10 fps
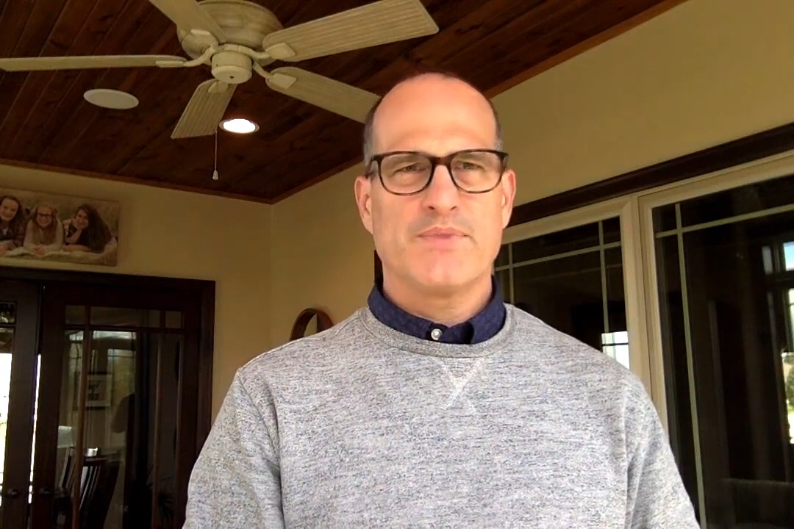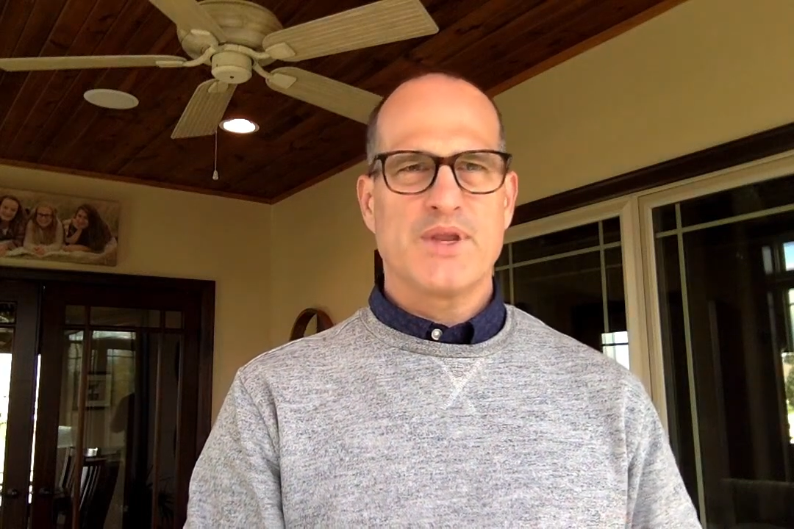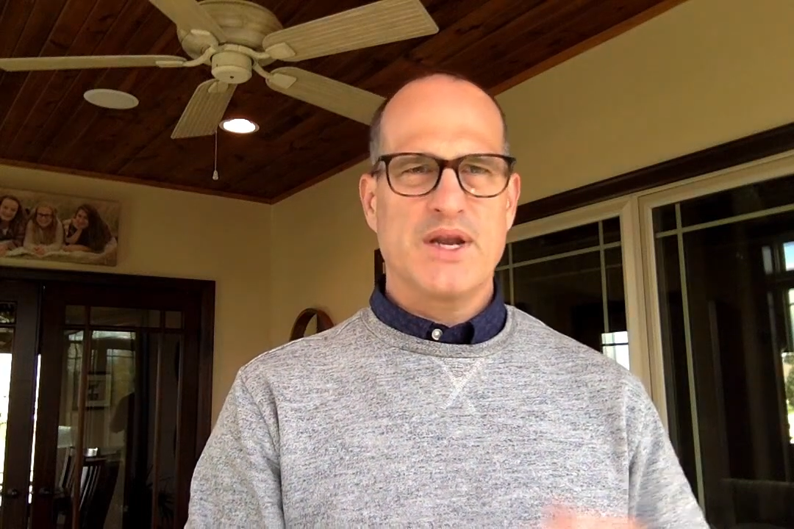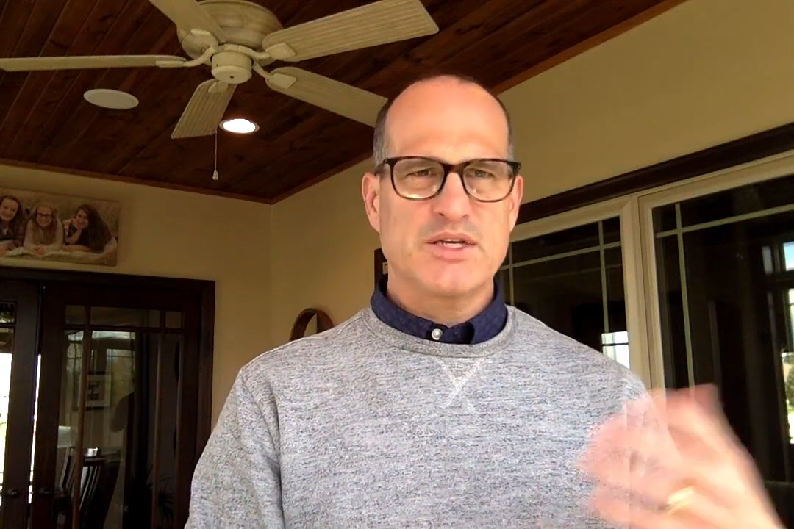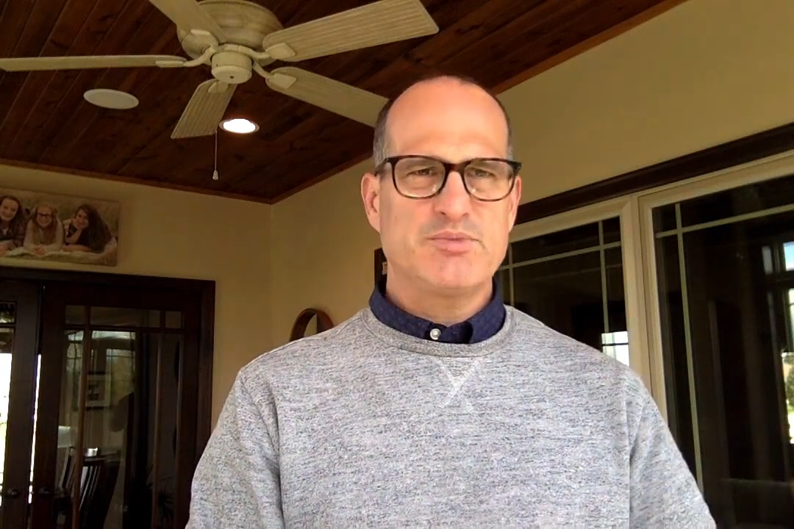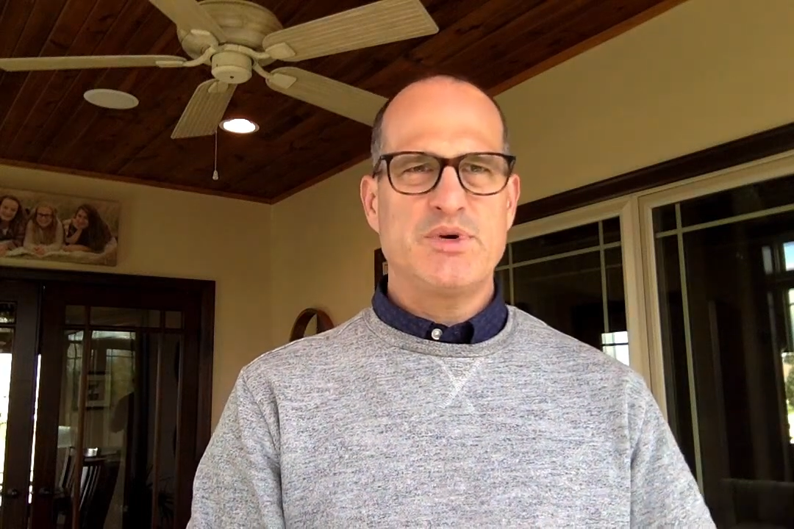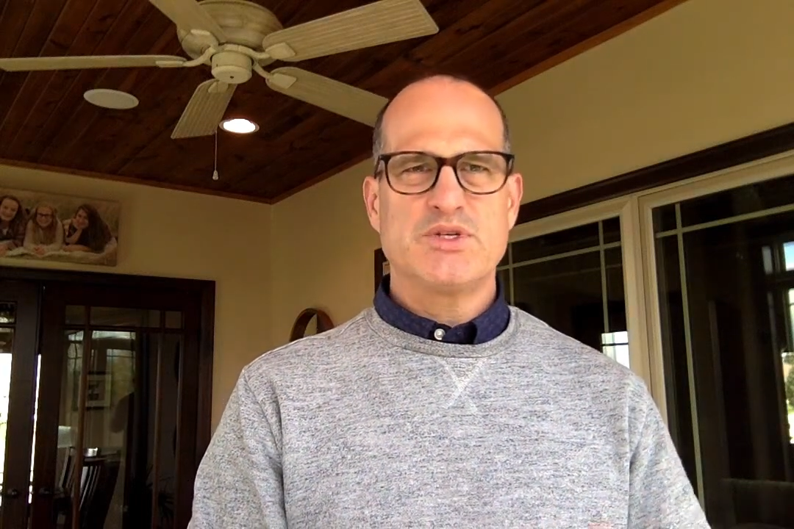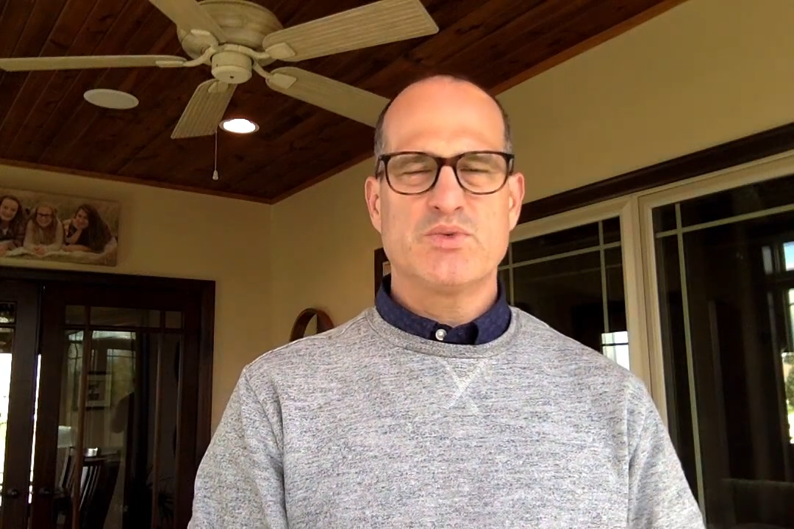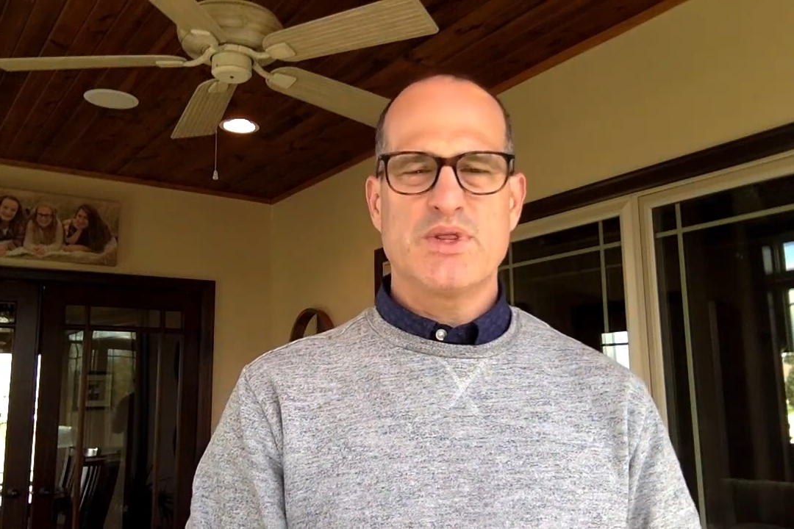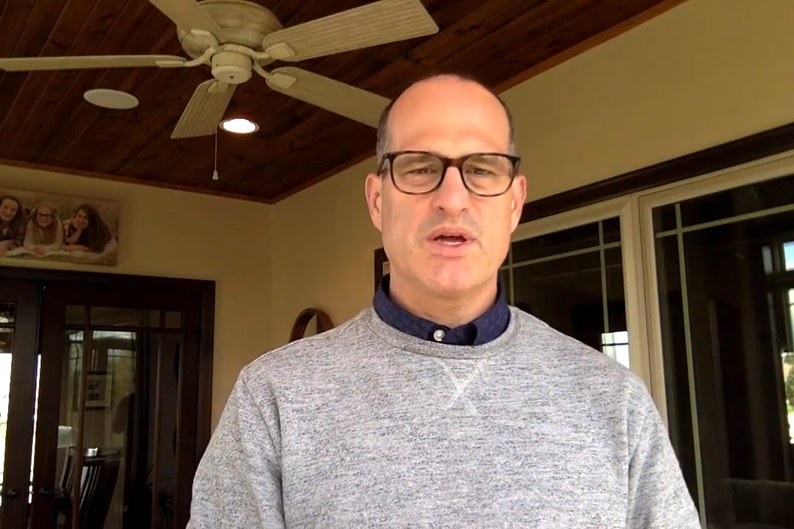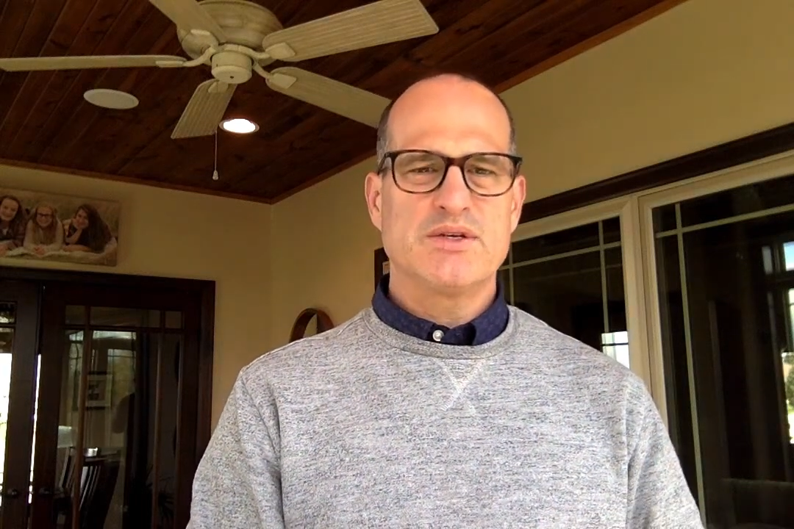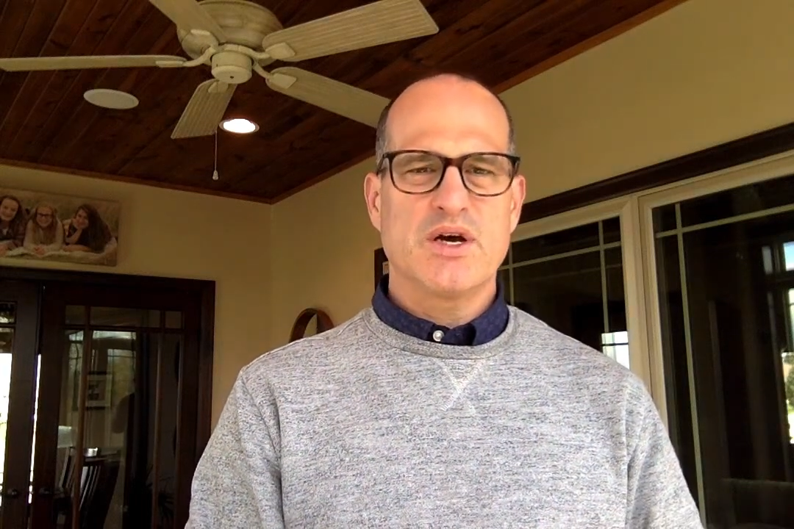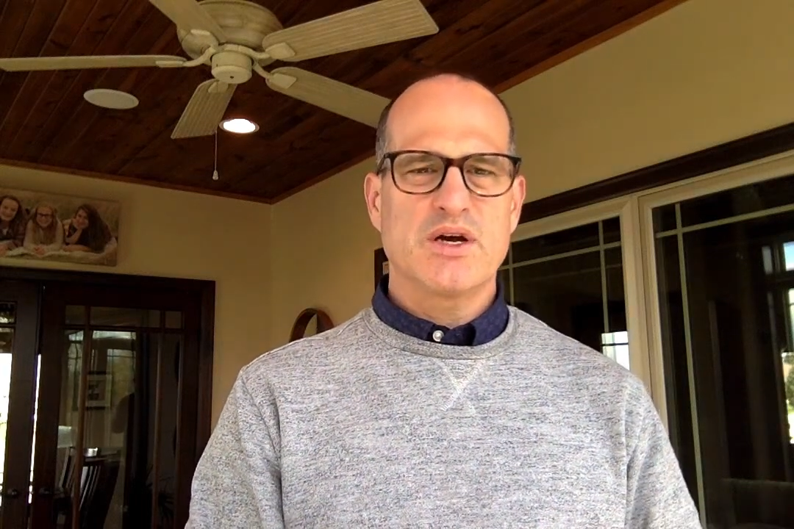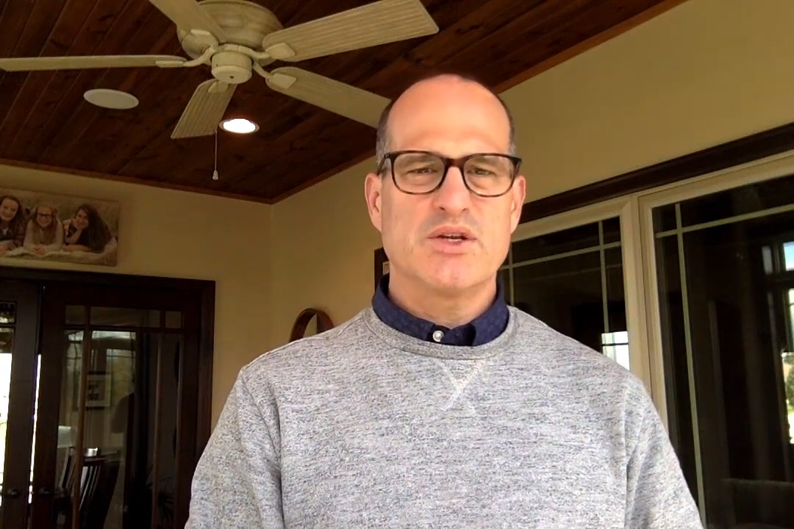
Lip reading: The next piece we then dug